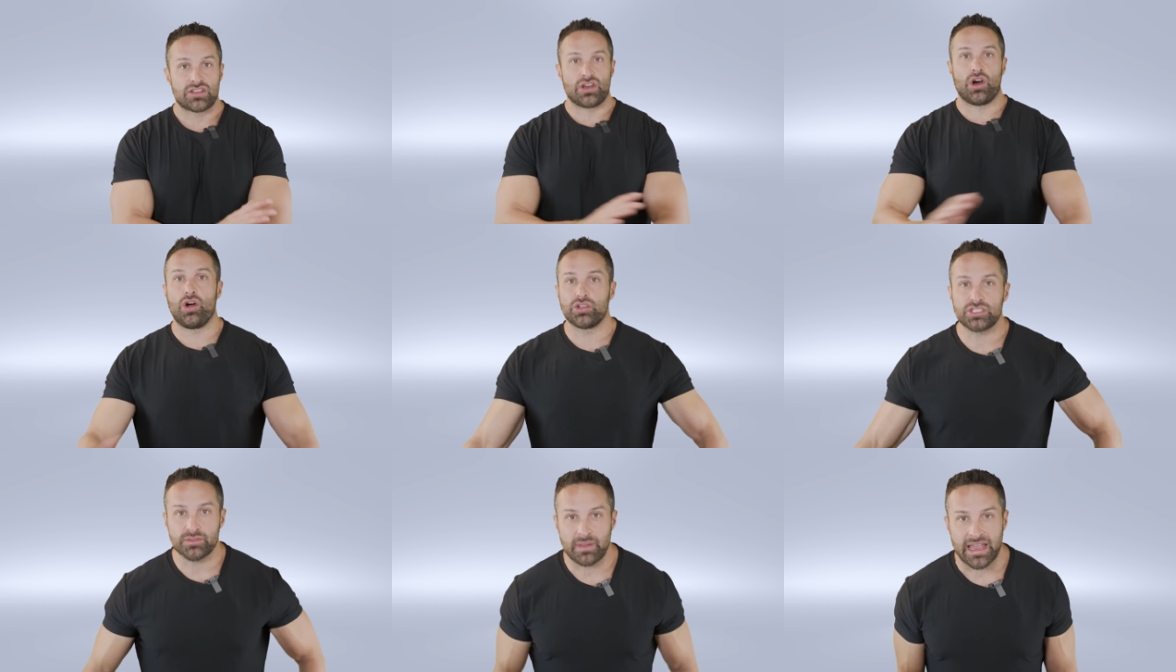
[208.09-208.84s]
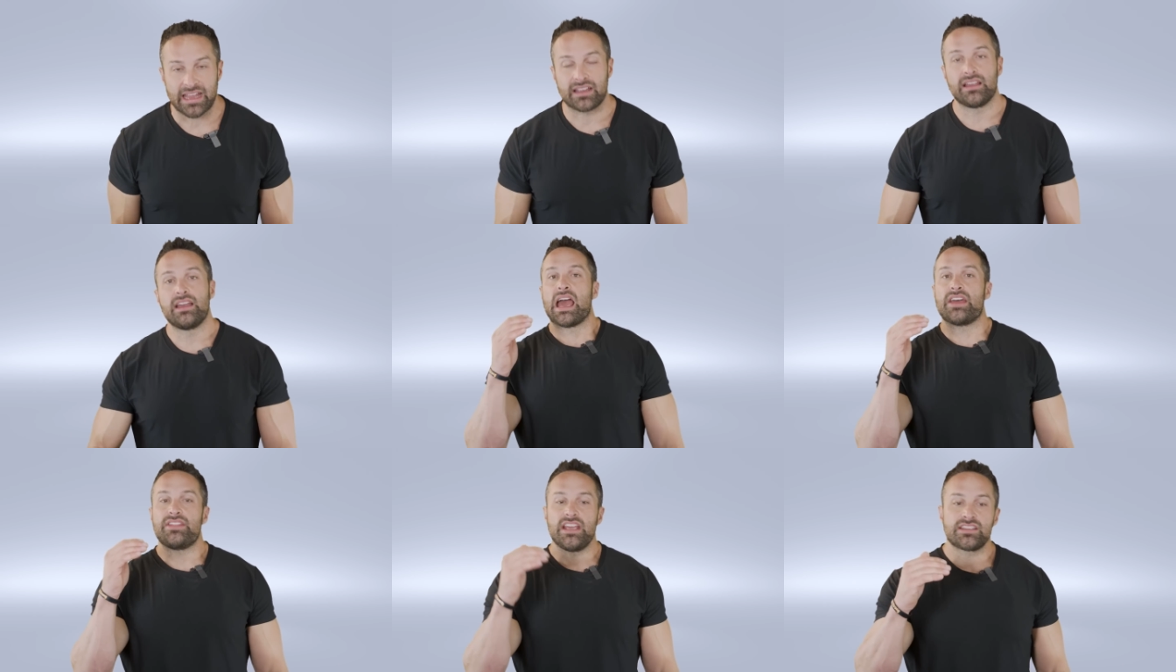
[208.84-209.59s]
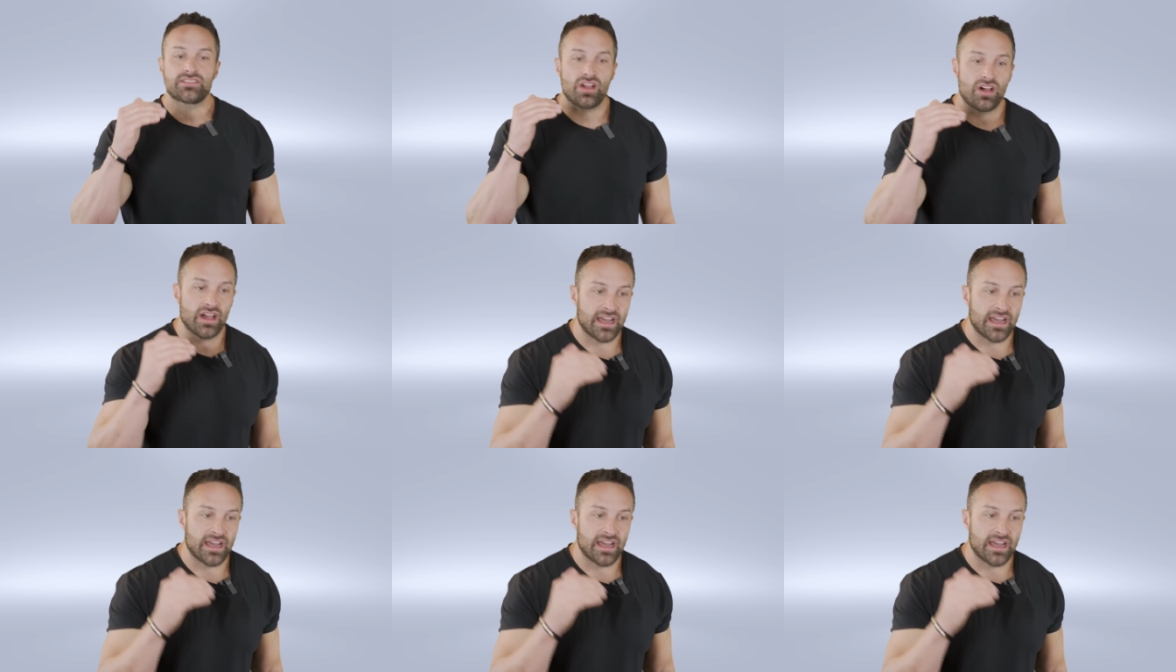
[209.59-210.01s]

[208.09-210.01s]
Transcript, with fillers: the whole shebang, and they saw